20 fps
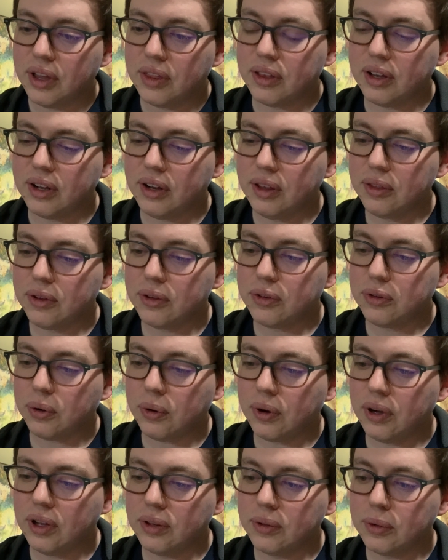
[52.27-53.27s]
They neither
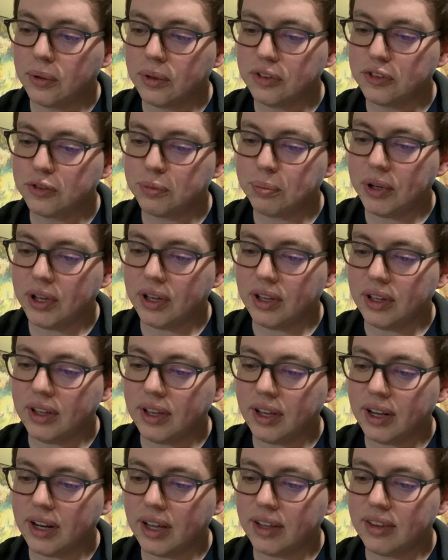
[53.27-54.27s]
toil nor spin,
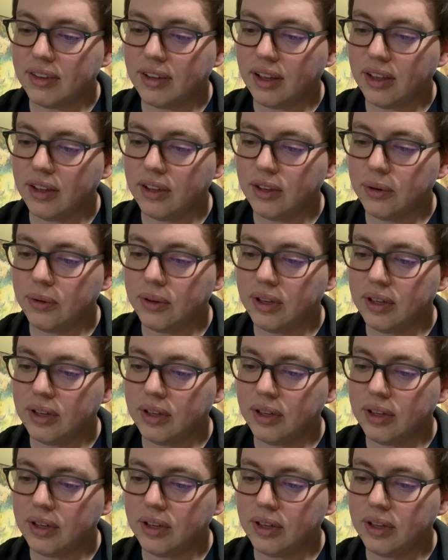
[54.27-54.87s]
yet I tell you,